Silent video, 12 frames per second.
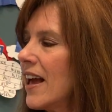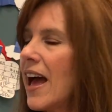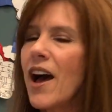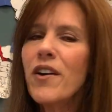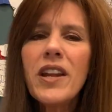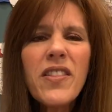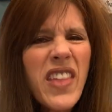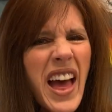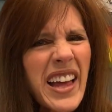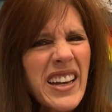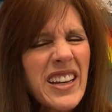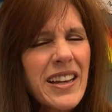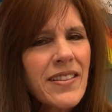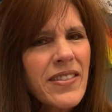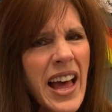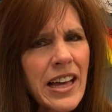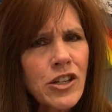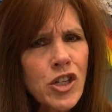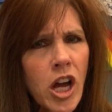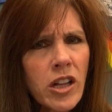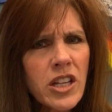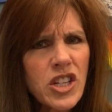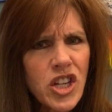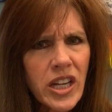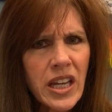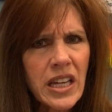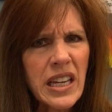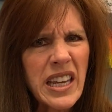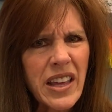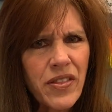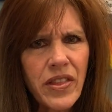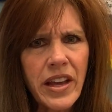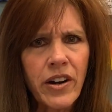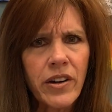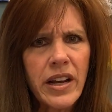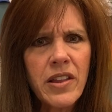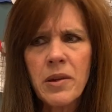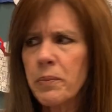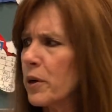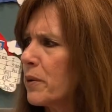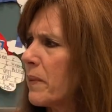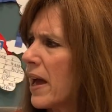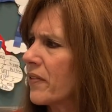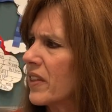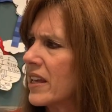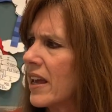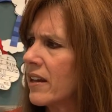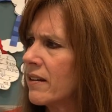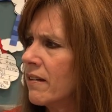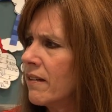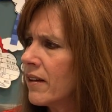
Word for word: How did that, that chocolate chicken get there in the bird bath again?